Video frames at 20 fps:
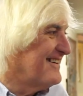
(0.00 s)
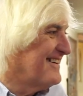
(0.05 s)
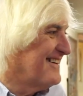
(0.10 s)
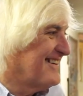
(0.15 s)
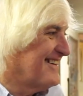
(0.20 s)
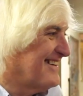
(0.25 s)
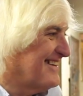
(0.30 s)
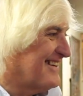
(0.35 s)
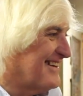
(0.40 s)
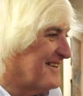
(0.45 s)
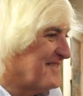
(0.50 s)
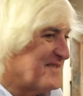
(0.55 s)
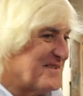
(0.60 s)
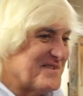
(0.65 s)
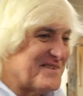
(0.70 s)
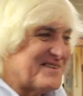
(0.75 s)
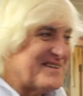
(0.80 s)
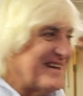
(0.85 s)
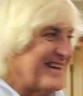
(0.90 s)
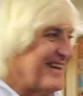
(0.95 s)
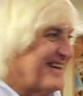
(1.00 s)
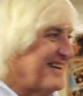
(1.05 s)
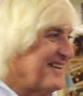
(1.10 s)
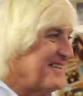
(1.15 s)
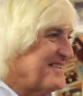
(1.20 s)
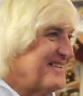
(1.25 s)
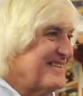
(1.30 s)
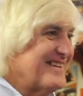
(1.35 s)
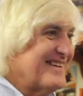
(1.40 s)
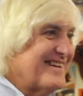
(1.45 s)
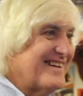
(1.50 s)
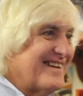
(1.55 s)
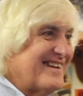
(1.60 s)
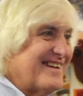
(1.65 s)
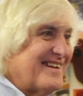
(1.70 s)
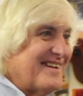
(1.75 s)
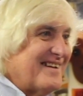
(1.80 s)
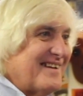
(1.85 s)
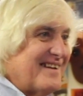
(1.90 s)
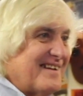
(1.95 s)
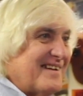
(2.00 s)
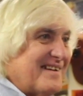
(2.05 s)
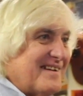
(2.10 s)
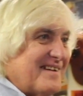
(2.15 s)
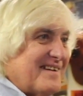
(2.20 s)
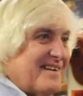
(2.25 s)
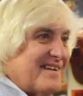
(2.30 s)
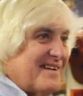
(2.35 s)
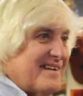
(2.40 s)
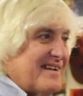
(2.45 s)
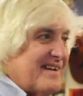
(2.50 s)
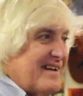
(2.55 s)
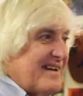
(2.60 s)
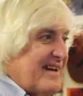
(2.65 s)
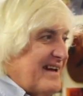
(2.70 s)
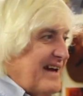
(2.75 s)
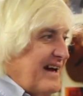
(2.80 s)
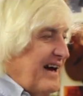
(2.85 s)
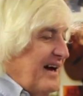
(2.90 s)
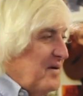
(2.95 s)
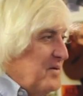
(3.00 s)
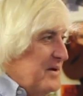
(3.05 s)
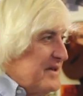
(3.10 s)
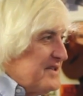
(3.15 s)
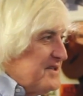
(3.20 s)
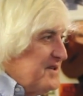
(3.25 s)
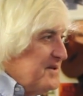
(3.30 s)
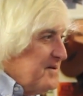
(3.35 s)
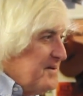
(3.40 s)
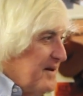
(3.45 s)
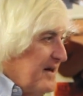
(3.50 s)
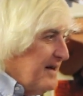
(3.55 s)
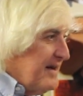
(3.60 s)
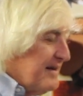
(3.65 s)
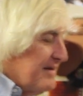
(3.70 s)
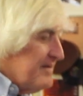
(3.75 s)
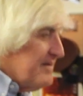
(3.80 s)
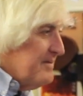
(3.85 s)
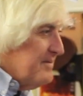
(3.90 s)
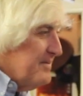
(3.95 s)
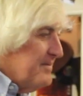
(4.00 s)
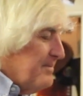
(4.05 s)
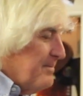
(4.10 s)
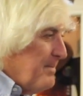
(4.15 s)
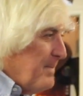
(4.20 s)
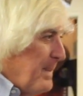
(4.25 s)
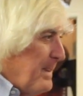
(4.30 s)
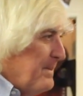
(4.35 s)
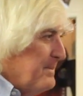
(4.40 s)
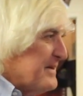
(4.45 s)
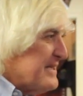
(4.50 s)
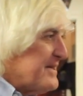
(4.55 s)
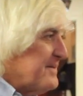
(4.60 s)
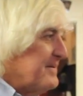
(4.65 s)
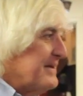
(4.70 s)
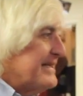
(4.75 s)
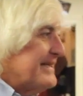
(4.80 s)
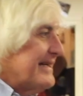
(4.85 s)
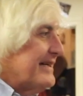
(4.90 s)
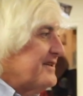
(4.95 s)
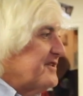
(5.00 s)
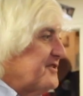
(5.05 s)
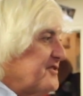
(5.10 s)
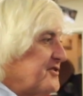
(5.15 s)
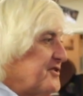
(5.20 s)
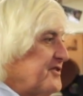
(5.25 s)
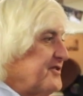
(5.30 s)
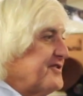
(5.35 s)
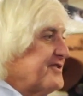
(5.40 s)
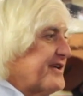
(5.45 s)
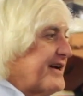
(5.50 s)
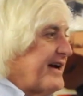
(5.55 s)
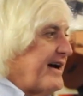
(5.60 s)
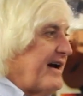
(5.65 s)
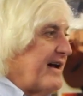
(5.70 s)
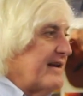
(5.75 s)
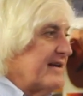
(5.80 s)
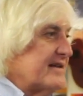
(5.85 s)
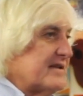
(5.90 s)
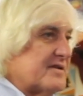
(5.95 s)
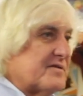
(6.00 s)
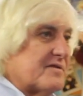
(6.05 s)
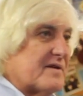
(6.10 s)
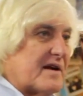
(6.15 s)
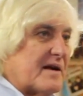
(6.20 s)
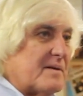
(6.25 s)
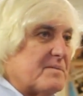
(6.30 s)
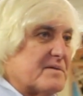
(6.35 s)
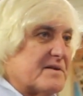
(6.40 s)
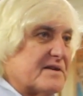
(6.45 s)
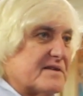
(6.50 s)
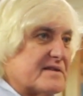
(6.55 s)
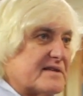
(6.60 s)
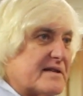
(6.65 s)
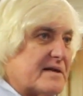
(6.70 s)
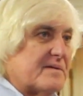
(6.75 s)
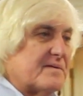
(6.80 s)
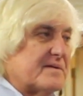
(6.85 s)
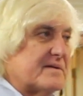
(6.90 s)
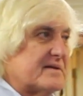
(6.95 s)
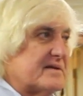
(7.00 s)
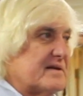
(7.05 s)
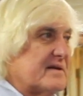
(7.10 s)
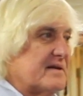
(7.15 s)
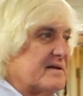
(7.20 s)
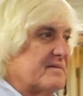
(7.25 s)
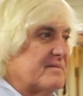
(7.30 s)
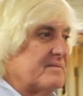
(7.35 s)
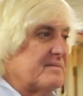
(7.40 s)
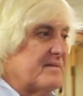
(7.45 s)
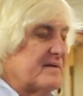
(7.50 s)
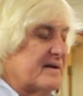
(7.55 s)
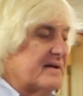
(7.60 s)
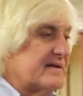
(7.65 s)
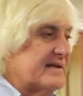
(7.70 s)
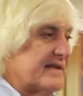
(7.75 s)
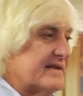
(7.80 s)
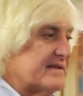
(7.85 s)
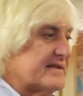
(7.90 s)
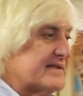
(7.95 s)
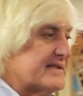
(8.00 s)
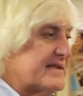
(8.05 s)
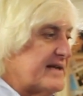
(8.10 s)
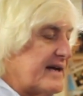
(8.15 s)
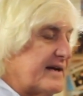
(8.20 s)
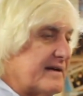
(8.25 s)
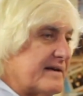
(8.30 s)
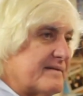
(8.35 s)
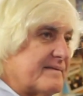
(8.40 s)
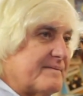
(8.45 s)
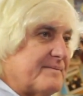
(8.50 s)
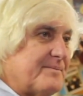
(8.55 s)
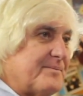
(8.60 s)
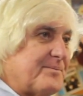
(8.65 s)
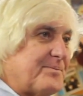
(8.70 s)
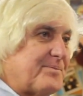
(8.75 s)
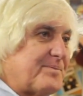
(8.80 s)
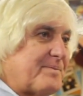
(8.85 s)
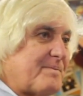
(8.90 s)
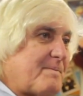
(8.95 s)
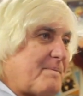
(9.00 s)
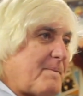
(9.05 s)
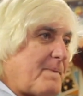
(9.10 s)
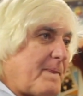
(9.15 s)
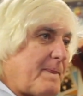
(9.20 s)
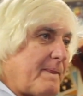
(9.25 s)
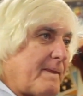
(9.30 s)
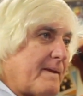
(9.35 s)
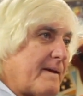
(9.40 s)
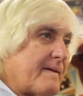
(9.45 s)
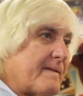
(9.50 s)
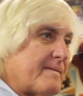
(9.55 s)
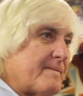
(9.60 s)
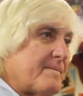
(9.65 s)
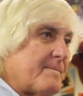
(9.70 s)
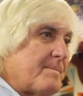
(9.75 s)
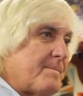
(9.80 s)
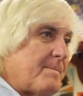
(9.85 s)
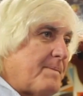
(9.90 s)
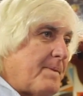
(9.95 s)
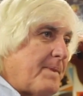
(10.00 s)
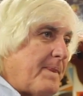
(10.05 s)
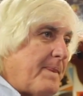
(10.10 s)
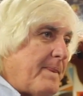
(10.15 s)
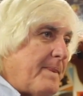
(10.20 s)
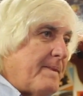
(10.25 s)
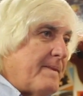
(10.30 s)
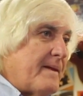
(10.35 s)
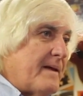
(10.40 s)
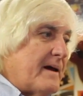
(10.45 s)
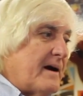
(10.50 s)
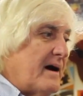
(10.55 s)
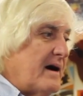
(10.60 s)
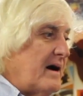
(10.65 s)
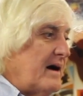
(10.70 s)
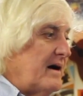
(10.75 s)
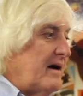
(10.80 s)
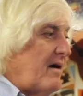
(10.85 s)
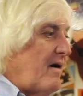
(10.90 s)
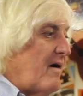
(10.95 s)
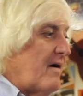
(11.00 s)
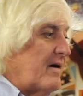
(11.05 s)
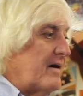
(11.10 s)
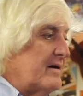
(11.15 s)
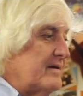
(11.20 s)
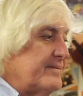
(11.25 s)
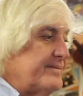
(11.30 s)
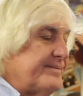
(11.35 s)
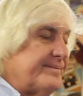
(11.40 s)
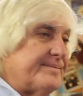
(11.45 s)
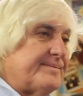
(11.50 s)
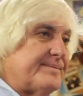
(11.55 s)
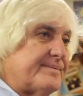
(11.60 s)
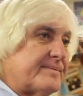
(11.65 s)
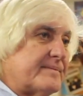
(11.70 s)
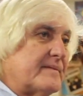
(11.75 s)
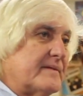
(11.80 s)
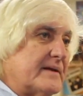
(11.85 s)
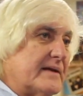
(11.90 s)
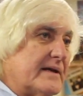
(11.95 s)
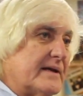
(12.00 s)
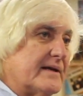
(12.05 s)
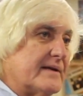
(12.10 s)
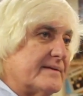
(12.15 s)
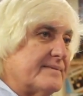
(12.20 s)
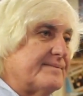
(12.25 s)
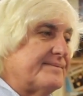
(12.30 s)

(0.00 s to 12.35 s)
Yeah. As a teenager working at Levine's, Ronnie Drew and his bandmates would sometimes head north to Memphis to go to those music stores. Needless to say, the store owners there would give them strange looks.